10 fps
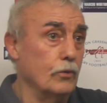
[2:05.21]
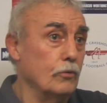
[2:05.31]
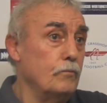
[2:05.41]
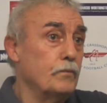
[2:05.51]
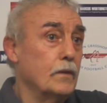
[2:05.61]

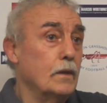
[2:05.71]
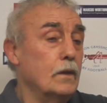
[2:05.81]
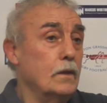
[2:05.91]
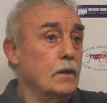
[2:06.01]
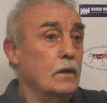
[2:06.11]
row."
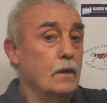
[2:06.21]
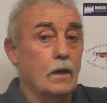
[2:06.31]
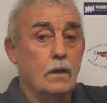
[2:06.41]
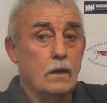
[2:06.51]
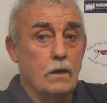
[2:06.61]

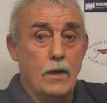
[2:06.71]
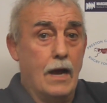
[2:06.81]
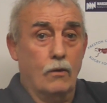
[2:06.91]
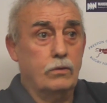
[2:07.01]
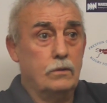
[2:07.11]

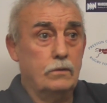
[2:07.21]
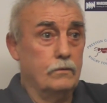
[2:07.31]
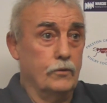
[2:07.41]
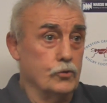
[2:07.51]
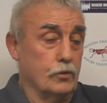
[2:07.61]
Now,
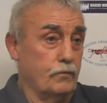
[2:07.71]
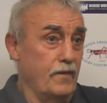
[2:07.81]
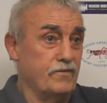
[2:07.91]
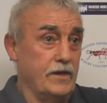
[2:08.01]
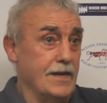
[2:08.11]
there's just
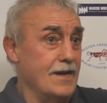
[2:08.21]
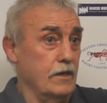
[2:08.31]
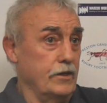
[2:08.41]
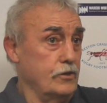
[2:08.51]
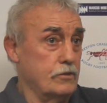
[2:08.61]
15
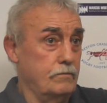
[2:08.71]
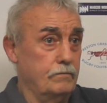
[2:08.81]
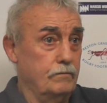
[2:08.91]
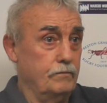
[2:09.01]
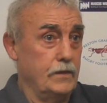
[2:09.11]
athletes.
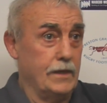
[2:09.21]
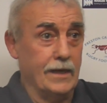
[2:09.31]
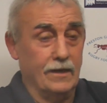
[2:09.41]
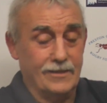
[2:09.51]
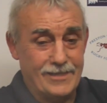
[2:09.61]
You
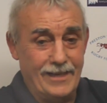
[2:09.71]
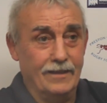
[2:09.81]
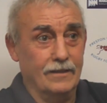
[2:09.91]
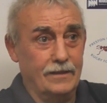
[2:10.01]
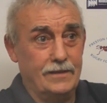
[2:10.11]
cannot
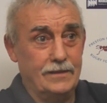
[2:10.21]
tell